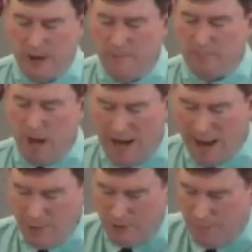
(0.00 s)

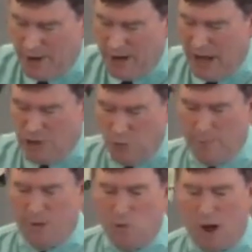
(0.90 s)
Unable to put it out, the
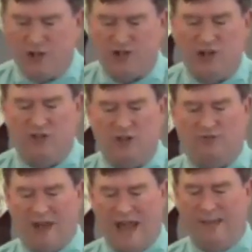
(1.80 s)
woman watched as the
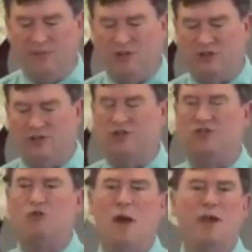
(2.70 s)
flames just
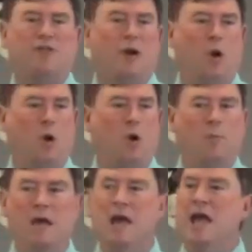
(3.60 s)
destroyed their home
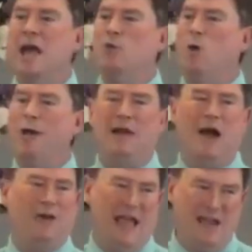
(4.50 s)
and wiped
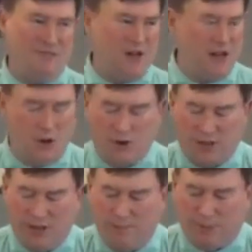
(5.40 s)
out every
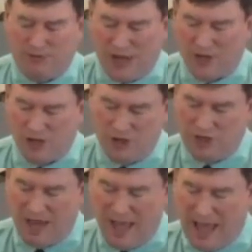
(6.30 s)
earthly possession that
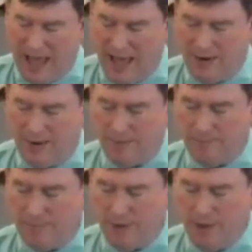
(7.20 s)
they had.
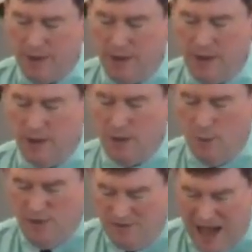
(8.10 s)

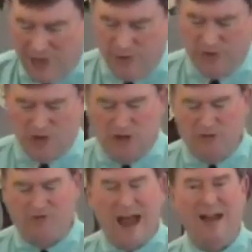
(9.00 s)
When the father and sons
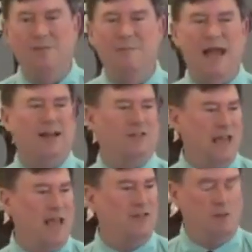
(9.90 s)
finally made it
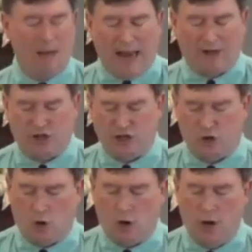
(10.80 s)
safely back to
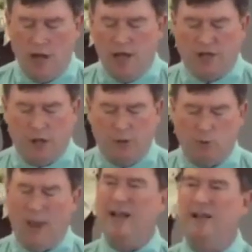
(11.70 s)
shore, she was
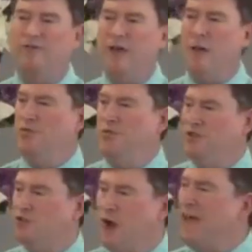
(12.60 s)
waiting for them with
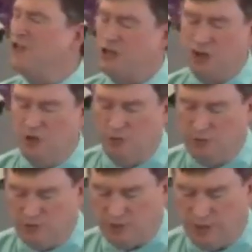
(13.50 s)
this tragic news.